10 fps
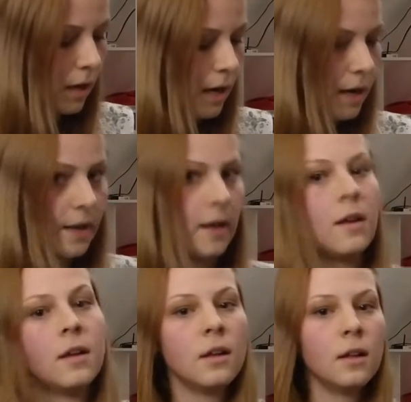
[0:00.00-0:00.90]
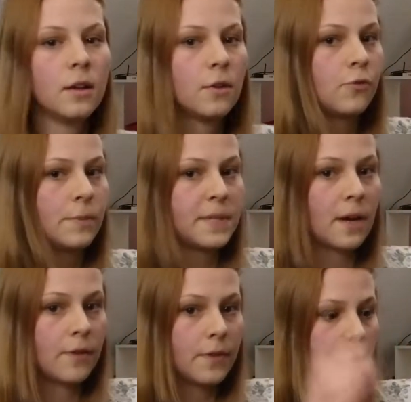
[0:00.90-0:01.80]
I ripped
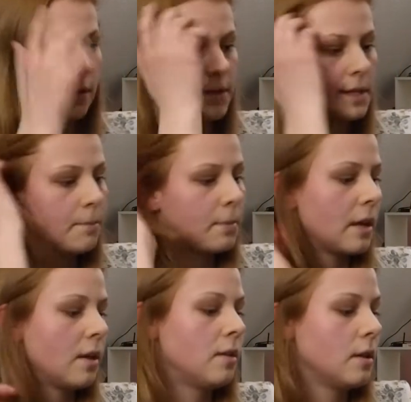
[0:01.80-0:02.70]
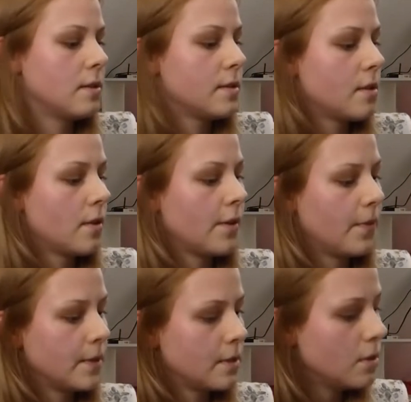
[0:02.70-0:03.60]
out the old zip and inserted
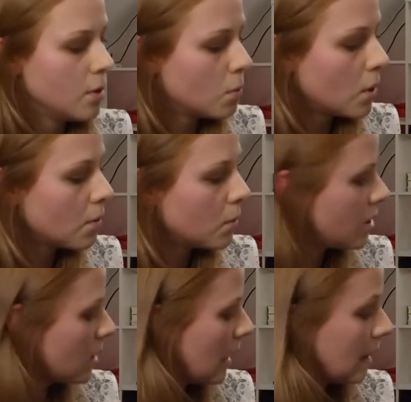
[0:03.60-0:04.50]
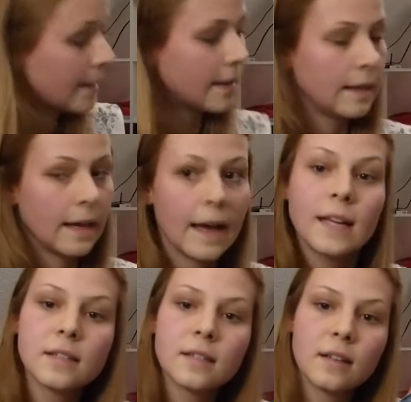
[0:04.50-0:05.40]
this new one, which I luckily
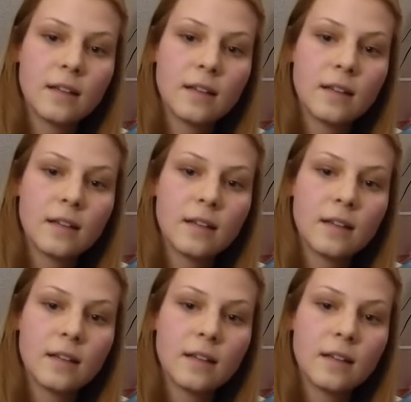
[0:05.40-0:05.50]
had,